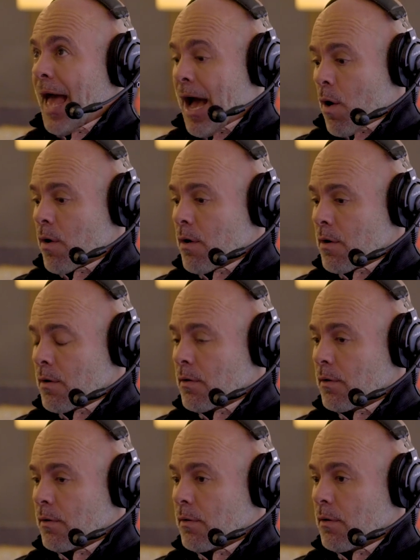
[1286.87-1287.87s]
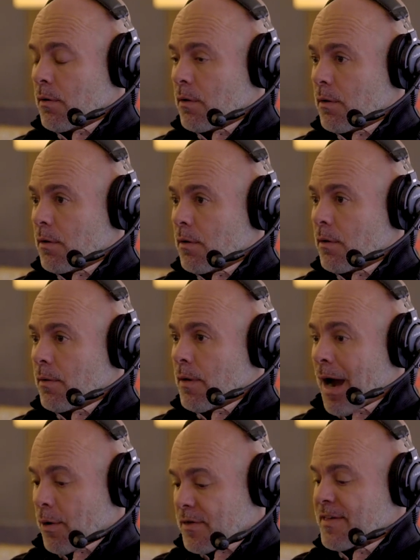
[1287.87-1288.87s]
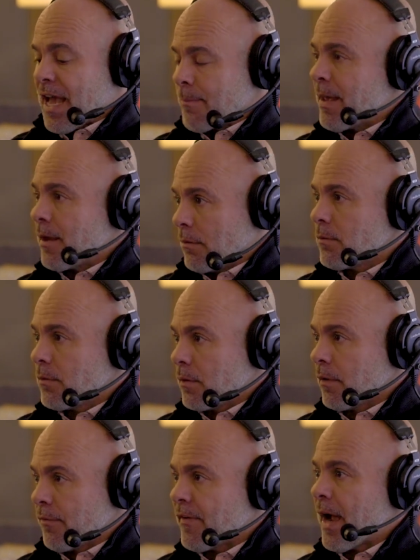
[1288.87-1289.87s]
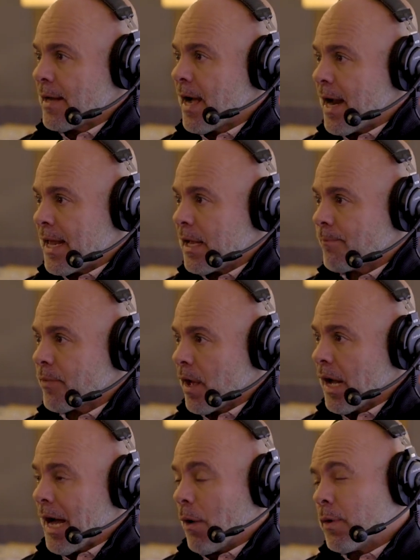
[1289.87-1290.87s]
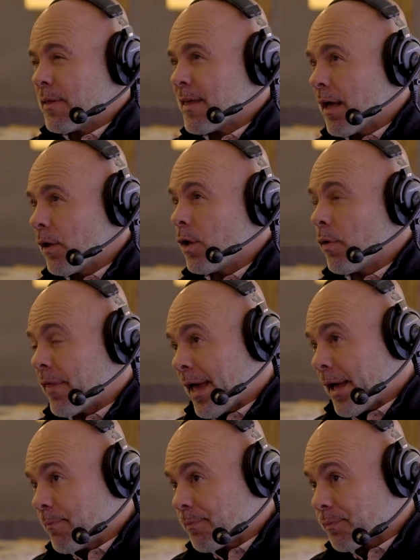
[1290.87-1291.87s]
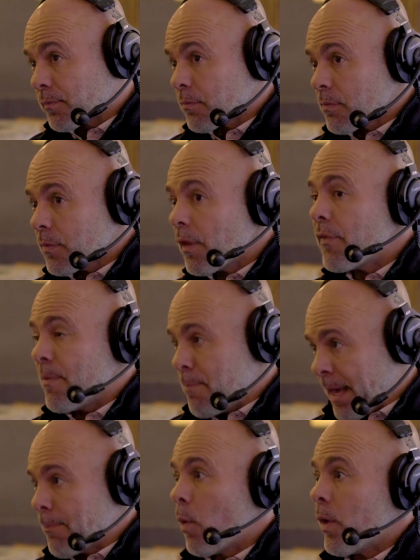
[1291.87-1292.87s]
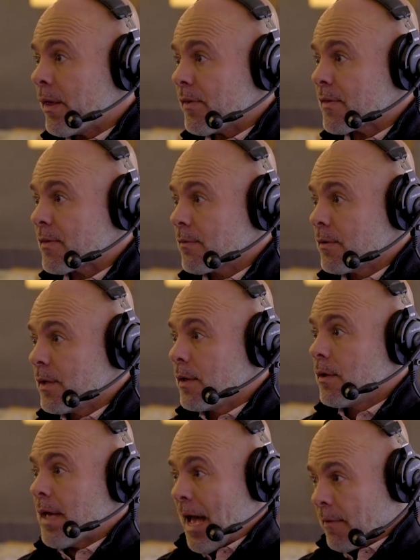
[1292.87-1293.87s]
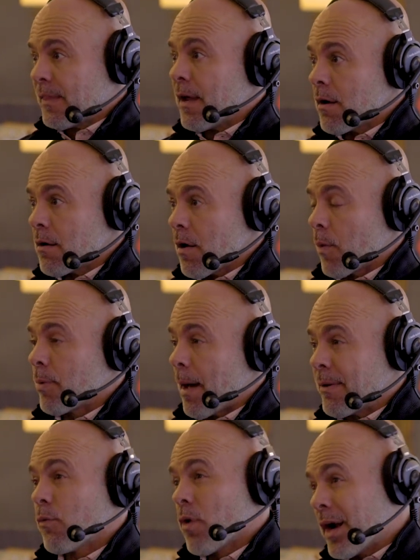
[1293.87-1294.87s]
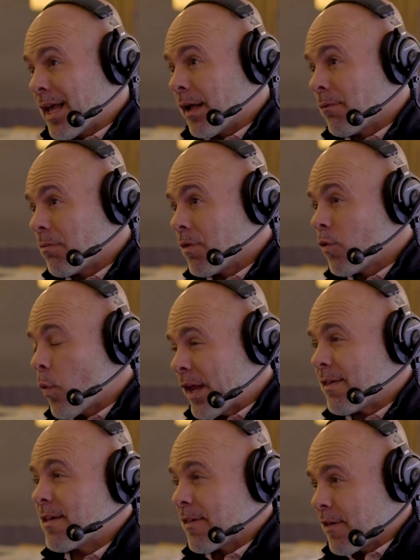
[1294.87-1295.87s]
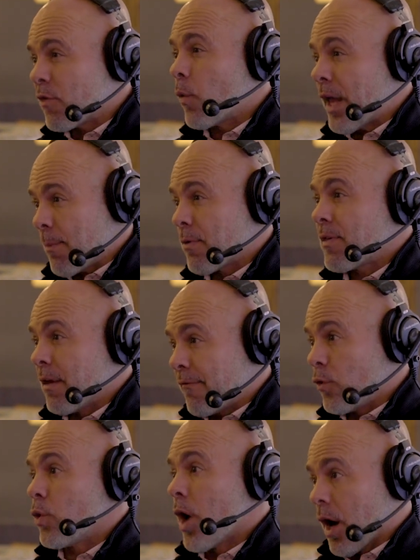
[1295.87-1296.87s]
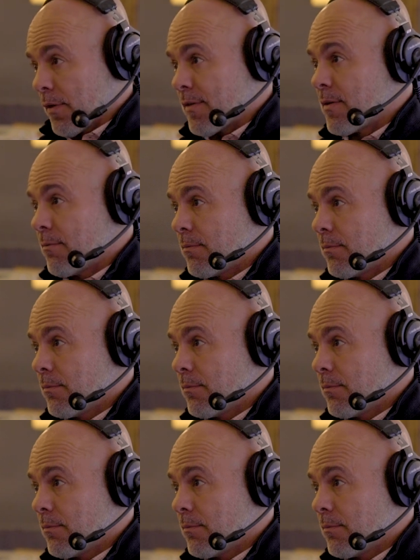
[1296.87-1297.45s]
Our our segment. Of fine dining, I would tell you that the big boys out there are probably running twenty-six to twenty-eight percent food cost.